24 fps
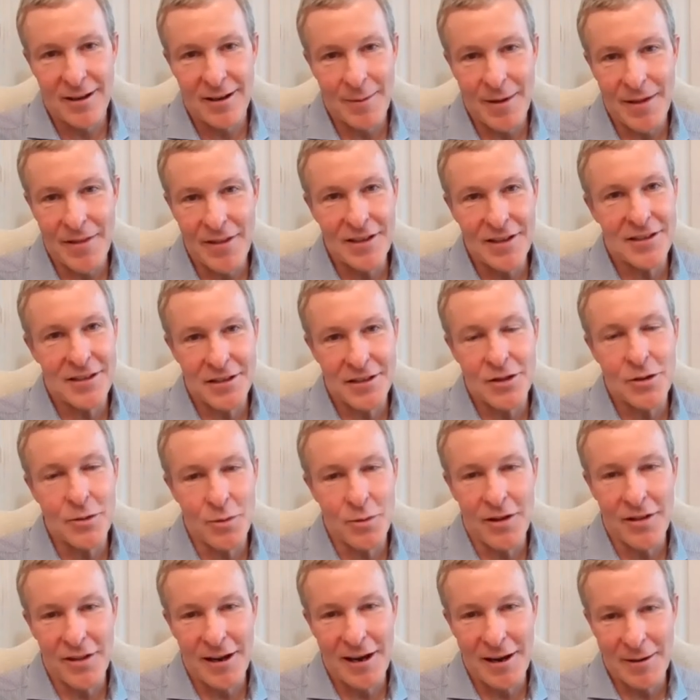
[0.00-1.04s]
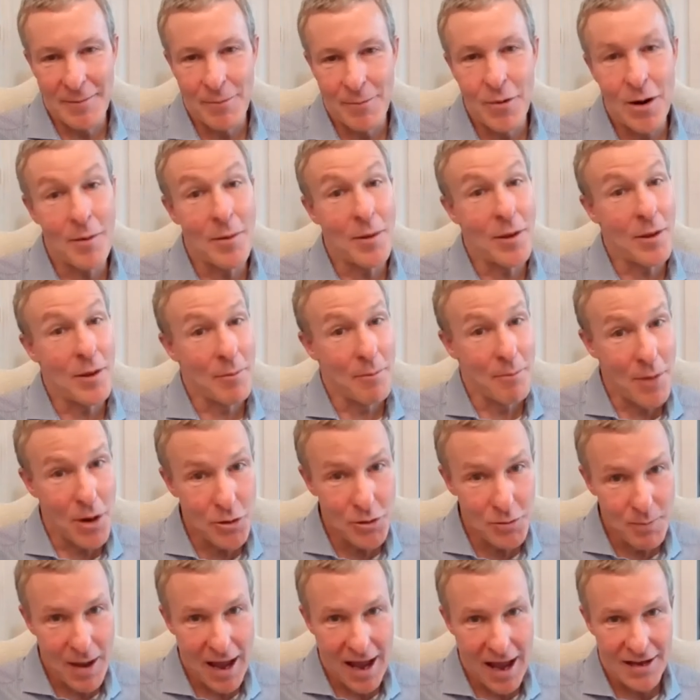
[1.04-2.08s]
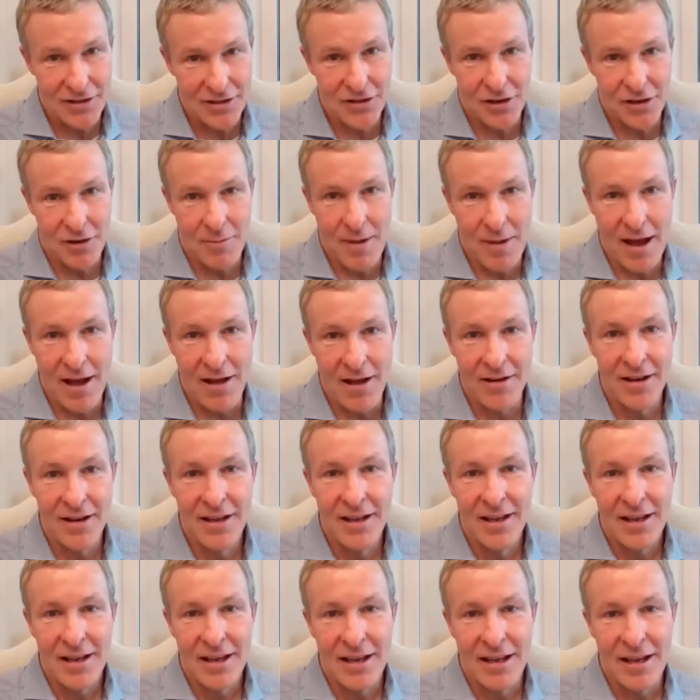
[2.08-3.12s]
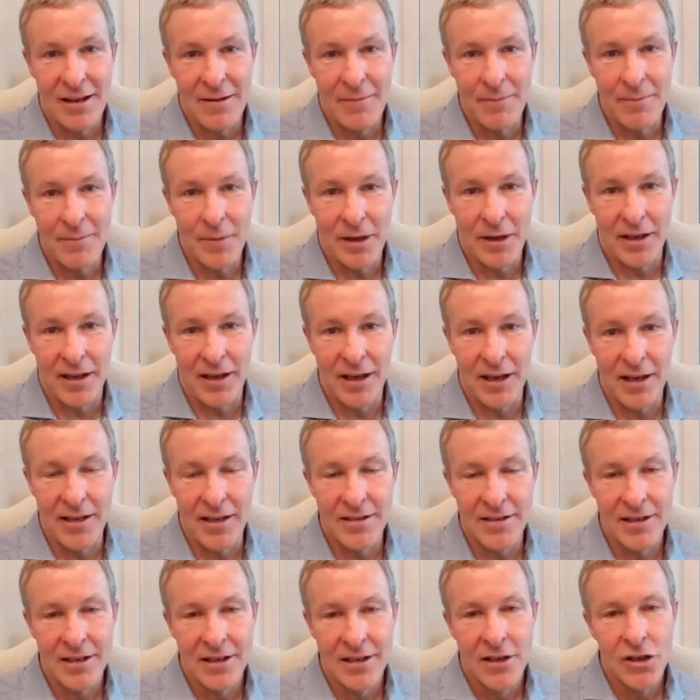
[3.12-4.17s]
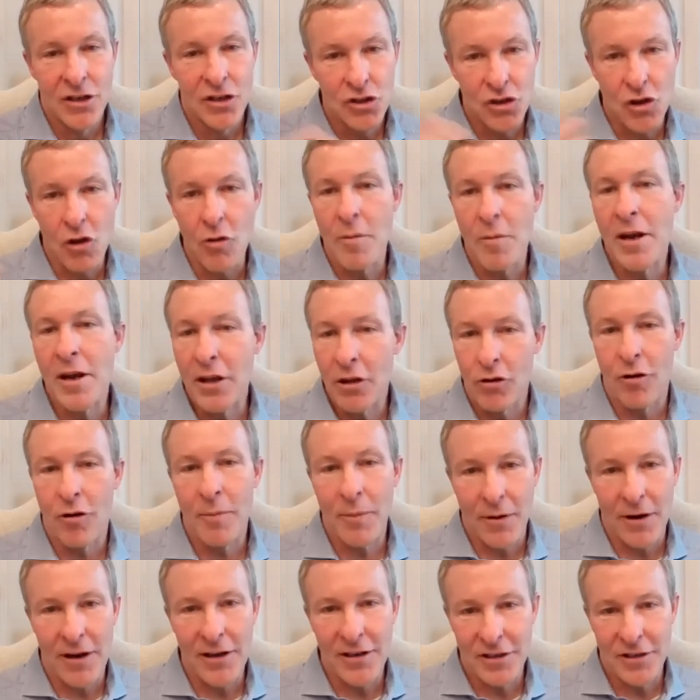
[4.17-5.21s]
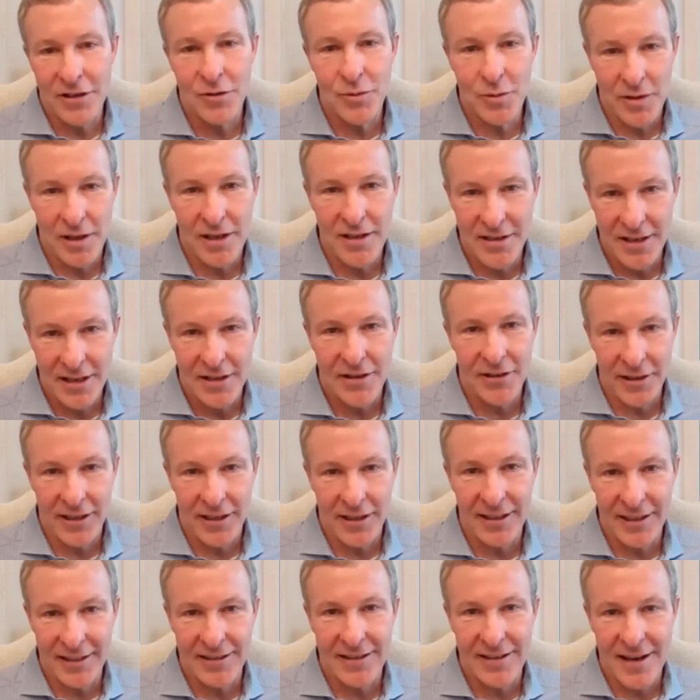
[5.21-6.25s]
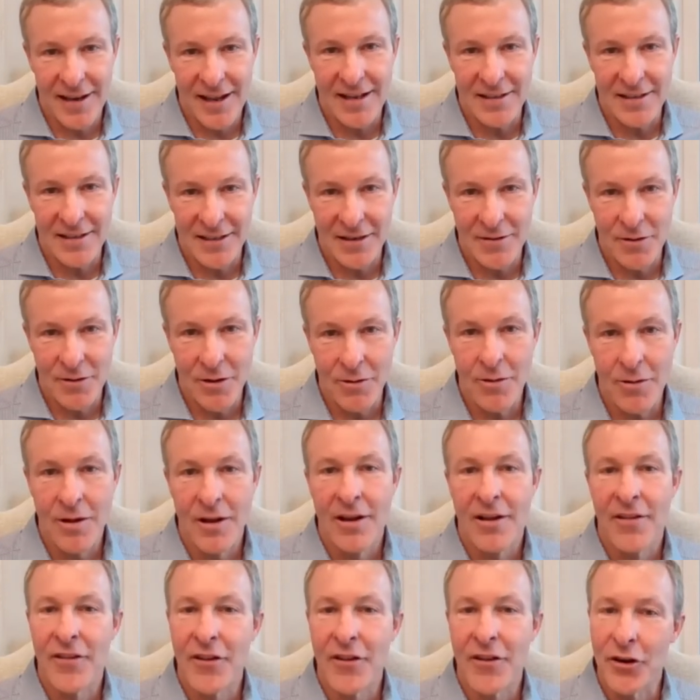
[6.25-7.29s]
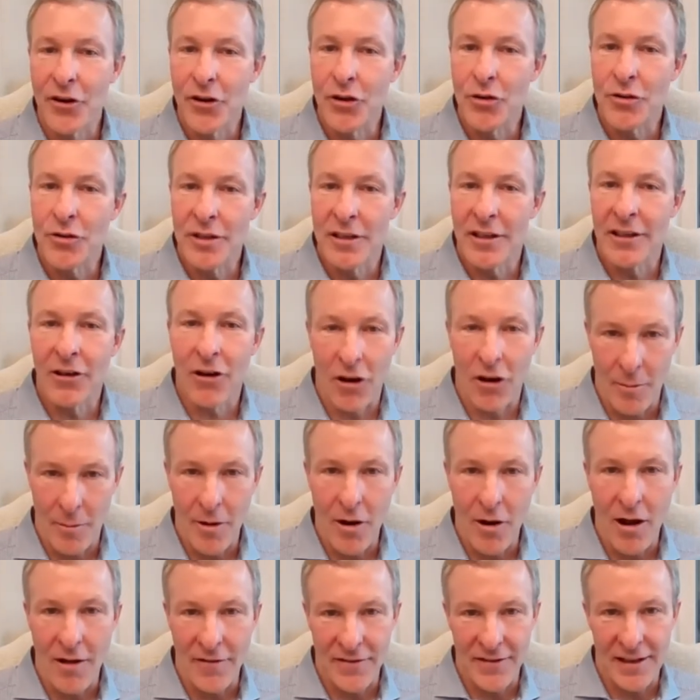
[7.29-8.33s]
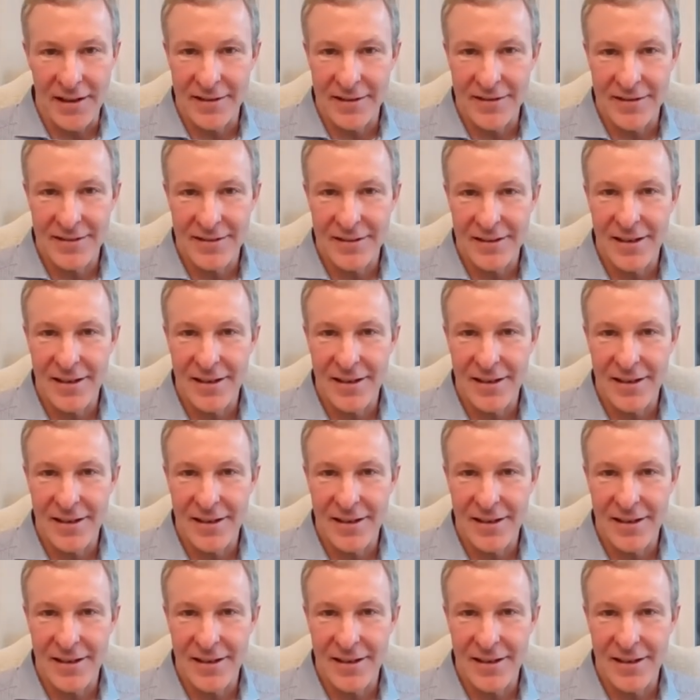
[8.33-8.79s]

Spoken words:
And this is the one that I'm probably the most passionate about because so many corporations, when they say they're going to get to net zero, they're using carbon offsets.